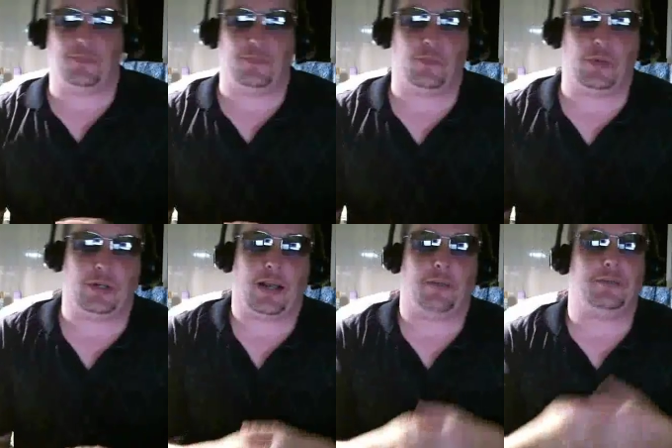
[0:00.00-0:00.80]

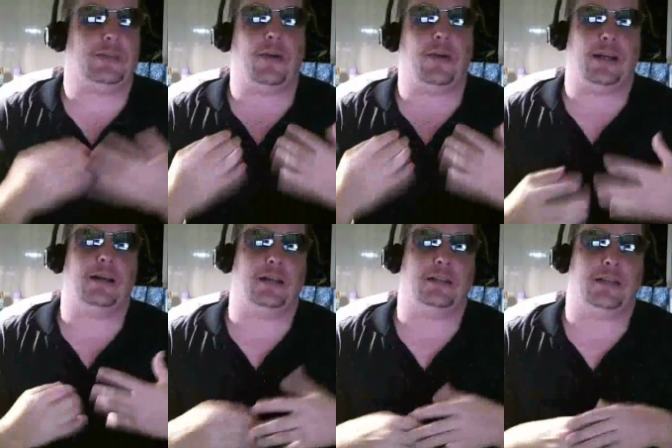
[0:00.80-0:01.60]
We're, I'm just counting
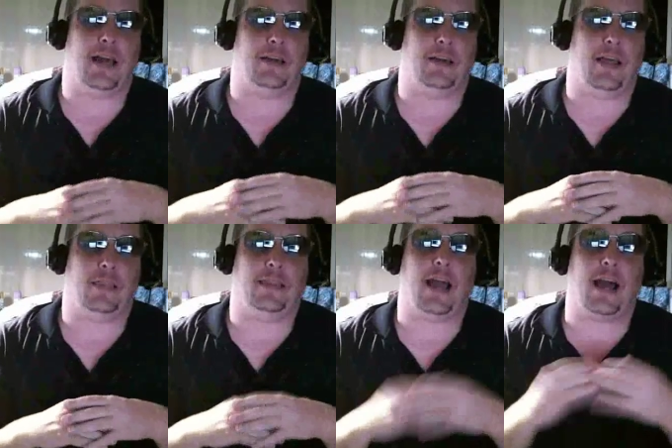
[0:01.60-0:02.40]
on us ha-
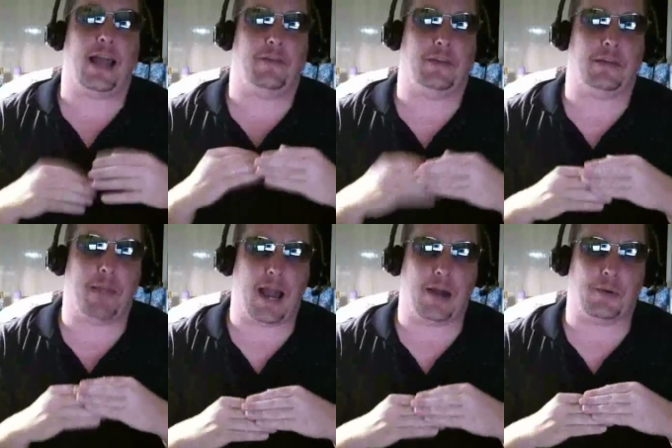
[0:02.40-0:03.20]
not having
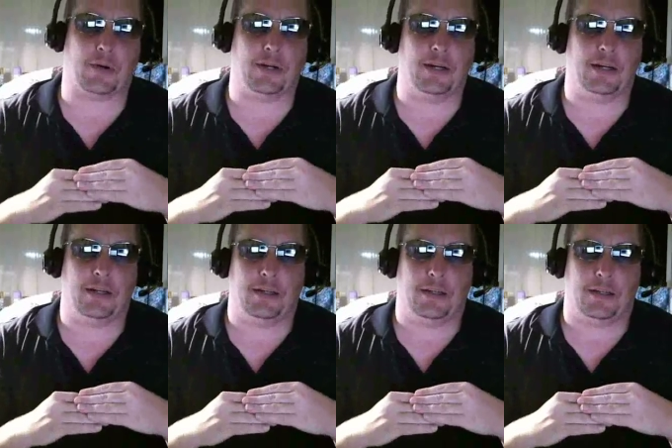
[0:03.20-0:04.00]
power
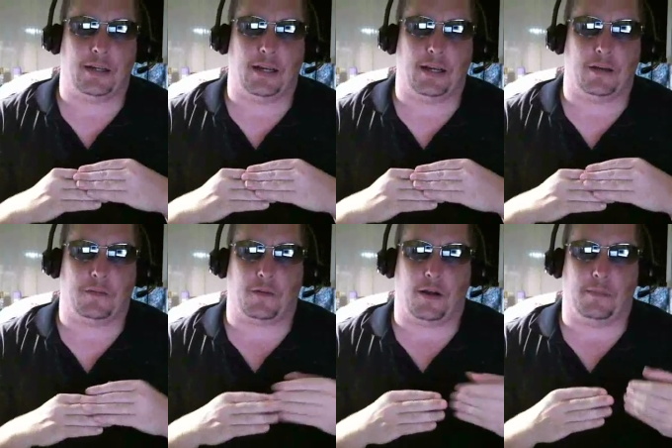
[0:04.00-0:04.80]
uh,
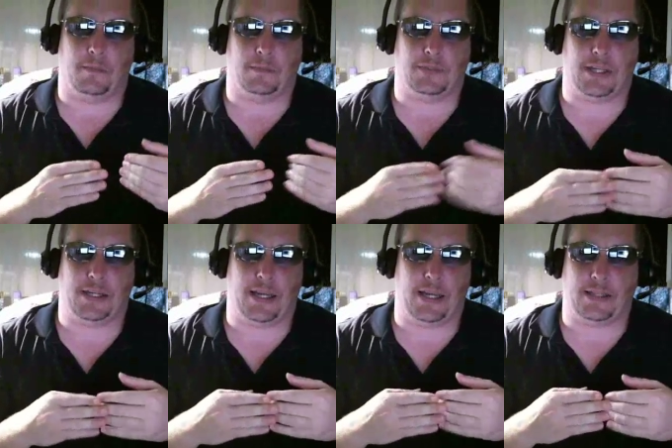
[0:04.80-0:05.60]
from
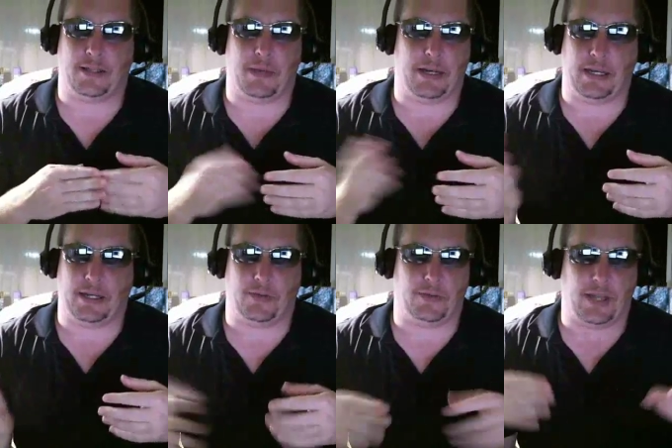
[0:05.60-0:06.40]
Sunday to
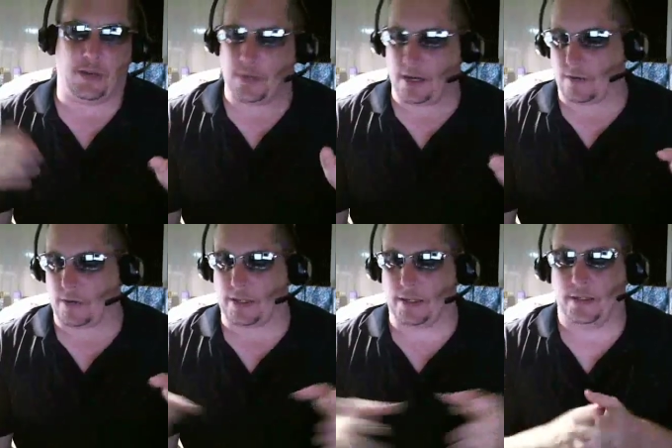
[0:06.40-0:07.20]
Monday, Tuesday, or
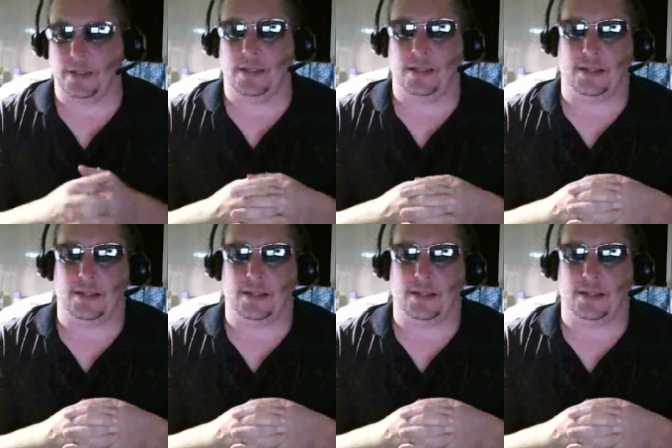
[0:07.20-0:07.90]
whatever. Uh,